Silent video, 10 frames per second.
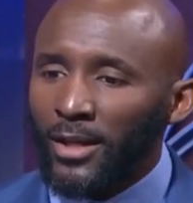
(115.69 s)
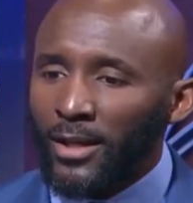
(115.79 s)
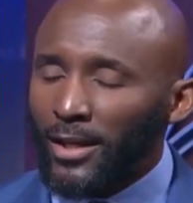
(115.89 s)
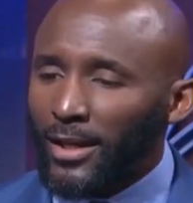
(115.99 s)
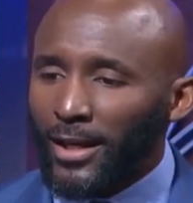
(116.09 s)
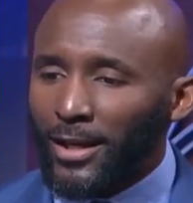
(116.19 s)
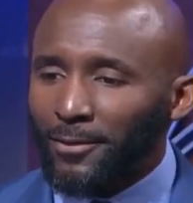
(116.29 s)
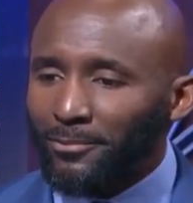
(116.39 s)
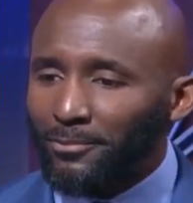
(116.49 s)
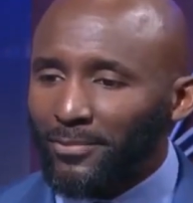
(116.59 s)

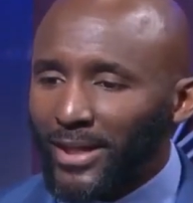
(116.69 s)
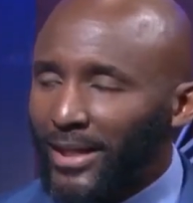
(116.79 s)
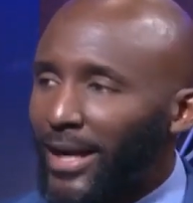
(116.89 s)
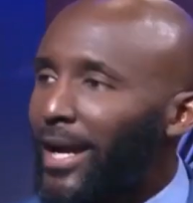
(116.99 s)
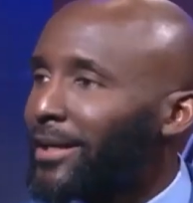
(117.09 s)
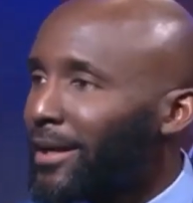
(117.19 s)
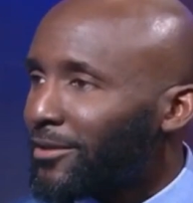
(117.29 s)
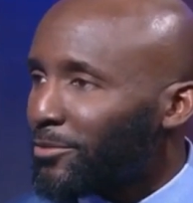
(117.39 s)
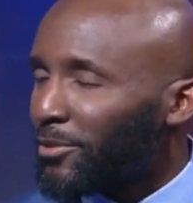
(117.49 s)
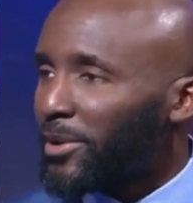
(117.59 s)
They got Giannis
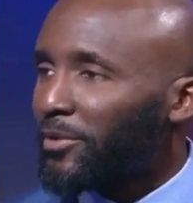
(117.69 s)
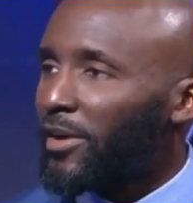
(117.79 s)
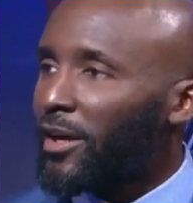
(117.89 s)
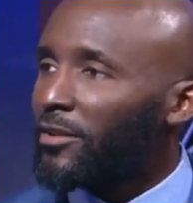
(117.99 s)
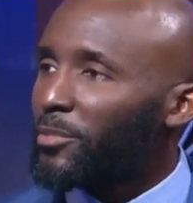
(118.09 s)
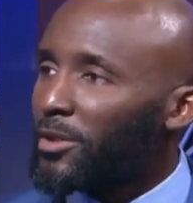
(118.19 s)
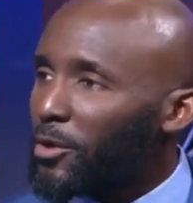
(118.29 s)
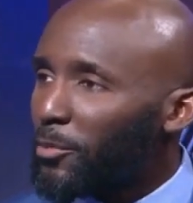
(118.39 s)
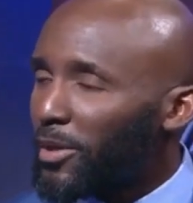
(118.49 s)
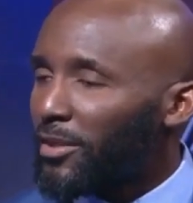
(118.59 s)
with 3 fouls, Brook
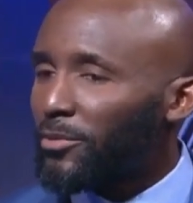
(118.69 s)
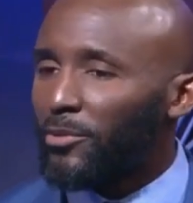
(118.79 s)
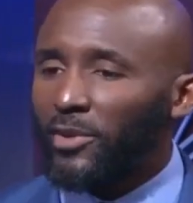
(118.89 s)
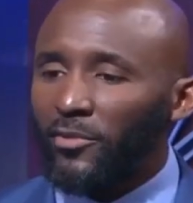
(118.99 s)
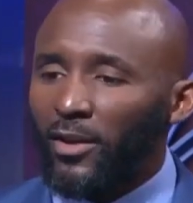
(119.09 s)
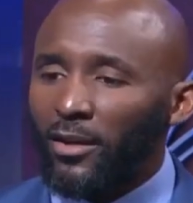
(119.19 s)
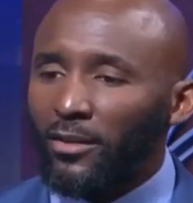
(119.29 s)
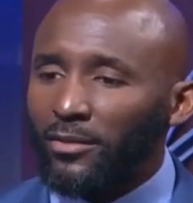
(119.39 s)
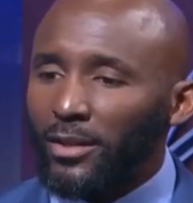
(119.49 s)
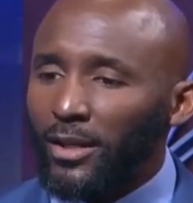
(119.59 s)
Lopez with 3 fouls,
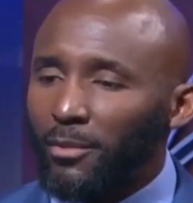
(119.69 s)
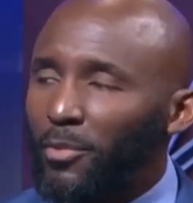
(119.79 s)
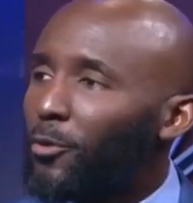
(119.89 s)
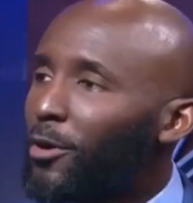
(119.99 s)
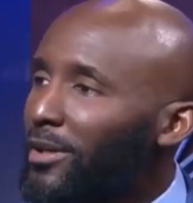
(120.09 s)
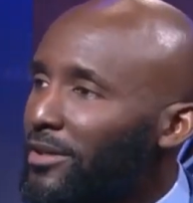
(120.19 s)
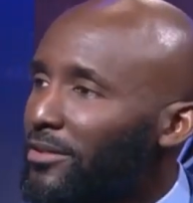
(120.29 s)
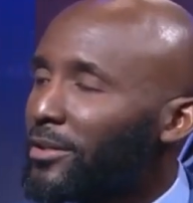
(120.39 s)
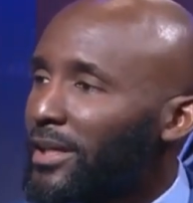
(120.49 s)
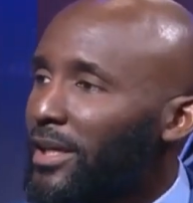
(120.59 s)
and Milwaukee's
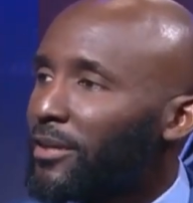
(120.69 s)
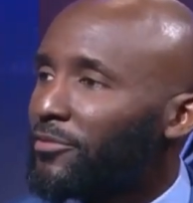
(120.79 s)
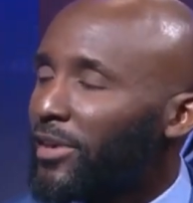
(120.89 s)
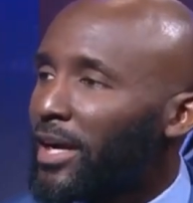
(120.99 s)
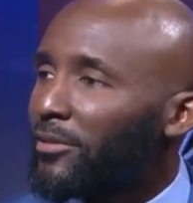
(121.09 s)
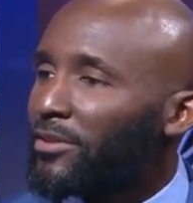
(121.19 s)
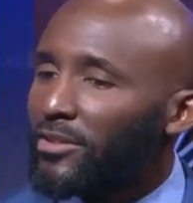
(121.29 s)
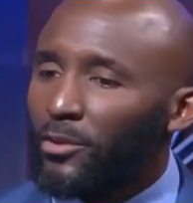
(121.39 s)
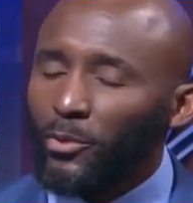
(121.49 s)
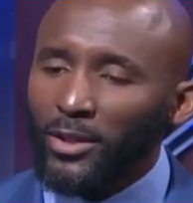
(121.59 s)
only down 5. And so
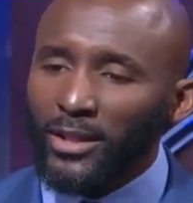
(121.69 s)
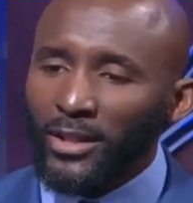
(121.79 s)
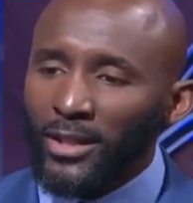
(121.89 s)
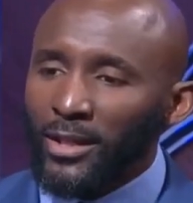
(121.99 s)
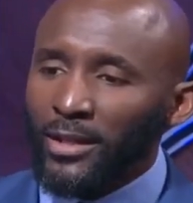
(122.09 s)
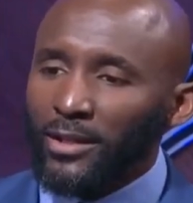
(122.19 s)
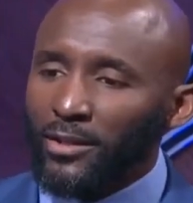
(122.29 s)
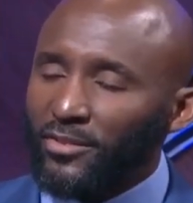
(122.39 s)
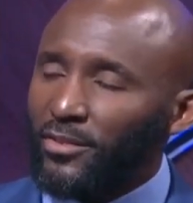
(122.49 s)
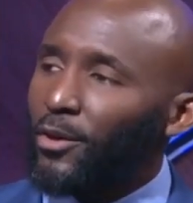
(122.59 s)
really, your star